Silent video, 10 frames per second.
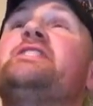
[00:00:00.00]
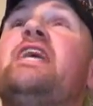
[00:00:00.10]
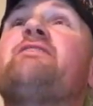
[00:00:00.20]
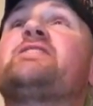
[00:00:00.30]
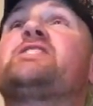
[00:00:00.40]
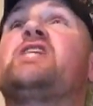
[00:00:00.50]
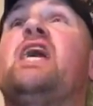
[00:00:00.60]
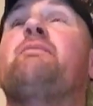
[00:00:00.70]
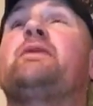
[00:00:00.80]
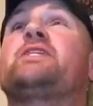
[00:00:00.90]
Divas
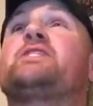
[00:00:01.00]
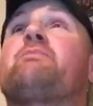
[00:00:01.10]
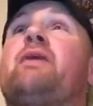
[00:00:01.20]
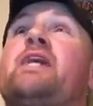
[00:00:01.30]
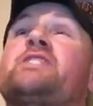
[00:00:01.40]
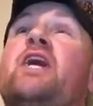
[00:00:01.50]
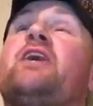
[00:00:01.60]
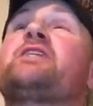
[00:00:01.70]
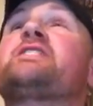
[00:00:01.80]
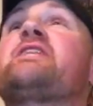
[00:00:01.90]
Championship match. I
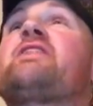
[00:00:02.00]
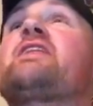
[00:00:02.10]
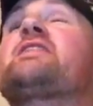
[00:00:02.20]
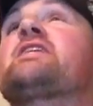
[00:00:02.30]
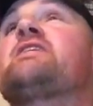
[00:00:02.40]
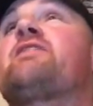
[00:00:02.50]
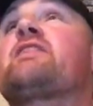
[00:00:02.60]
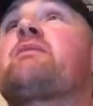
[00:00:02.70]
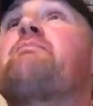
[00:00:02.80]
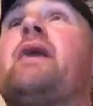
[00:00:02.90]
honestly think didn't
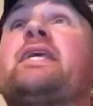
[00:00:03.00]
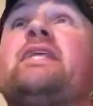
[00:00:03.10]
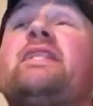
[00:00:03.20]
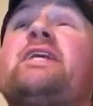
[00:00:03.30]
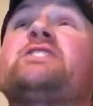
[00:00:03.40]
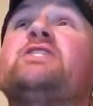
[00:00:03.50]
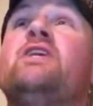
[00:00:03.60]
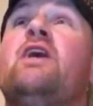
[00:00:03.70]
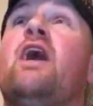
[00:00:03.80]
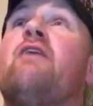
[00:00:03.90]
think that Becky Lynch
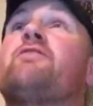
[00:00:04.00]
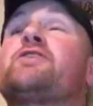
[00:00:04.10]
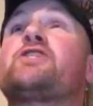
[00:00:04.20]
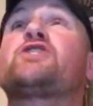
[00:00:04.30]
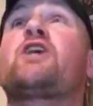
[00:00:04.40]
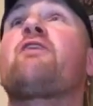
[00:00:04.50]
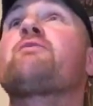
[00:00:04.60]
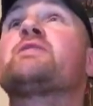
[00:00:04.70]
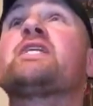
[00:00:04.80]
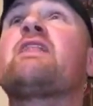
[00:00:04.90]
uh, versus
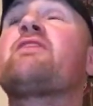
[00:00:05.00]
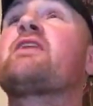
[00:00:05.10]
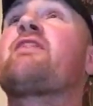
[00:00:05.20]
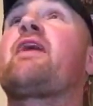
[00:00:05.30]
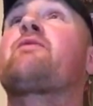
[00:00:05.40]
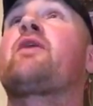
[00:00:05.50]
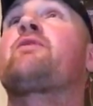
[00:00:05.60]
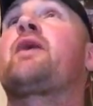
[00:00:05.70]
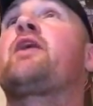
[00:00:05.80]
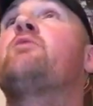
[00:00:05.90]
Charlotte was anything to that right
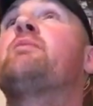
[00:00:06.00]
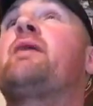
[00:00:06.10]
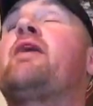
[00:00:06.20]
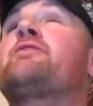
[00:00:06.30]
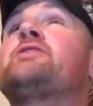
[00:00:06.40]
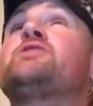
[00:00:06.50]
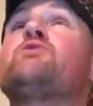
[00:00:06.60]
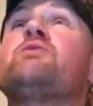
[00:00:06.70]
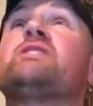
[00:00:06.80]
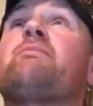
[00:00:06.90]
write home about. And as
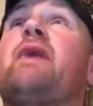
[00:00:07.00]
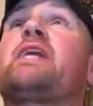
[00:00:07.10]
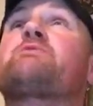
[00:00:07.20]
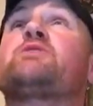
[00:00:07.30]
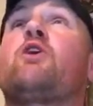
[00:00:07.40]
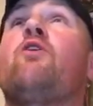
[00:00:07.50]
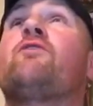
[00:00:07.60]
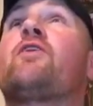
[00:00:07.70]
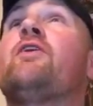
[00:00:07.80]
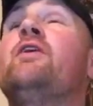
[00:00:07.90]
soon as the match was
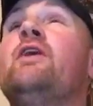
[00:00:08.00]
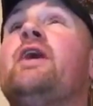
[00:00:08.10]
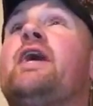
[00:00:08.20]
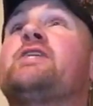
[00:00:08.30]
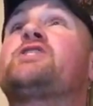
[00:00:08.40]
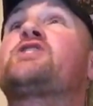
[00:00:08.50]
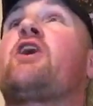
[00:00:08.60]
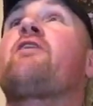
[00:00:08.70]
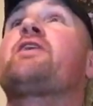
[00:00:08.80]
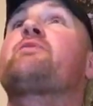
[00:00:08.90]
over and
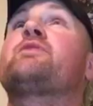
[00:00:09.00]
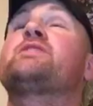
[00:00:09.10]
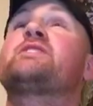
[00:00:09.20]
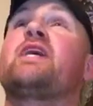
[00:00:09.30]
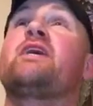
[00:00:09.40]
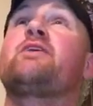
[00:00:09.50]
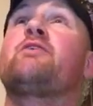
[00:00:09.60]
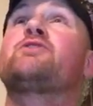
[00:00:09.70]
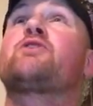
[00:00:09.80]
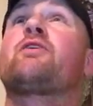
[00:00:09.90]
Charlotte was uh, you
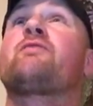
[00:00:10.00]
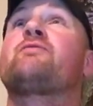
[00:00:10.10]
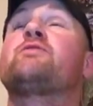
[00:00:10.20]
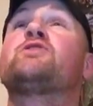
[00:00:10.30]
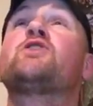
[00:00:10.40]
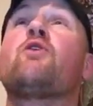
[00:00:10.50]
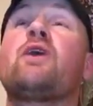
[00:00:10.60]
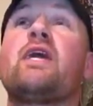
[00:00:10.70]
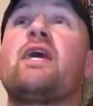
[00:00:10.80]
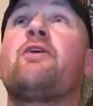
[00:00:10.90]
know sort of
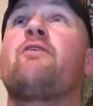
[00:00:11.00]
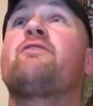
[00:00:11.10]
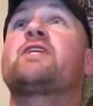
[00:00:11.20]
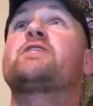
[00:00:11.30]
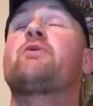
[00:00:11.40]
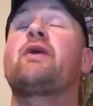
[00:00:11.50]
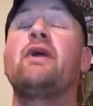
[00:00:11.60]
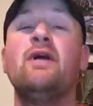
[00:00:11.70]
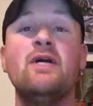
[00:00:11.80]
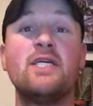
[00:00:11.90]
soaking in her
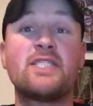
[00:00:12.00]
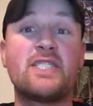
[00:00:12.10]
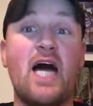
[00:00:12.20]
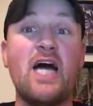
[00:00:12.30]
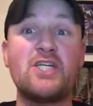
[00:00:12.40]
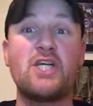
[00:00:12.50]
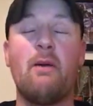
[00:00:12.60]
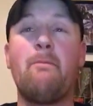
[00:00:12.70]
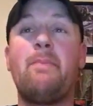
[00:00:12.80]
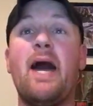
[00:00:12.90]
victory,
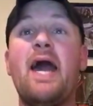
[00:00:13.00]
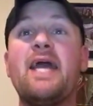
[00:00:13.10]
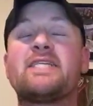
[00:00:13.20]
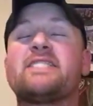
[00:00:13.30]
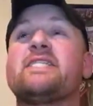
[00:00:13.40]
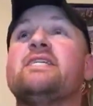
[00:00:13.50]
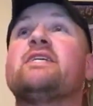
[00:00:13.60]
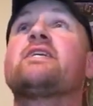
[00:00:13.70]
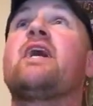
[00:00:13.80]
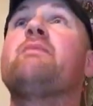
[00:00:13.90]
Sasha Banks
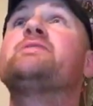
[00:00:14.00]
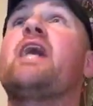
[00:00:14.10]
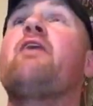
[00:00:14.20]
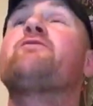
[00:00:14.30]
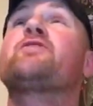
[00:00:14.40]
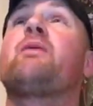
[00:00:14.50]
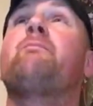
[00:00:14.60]
comes out for the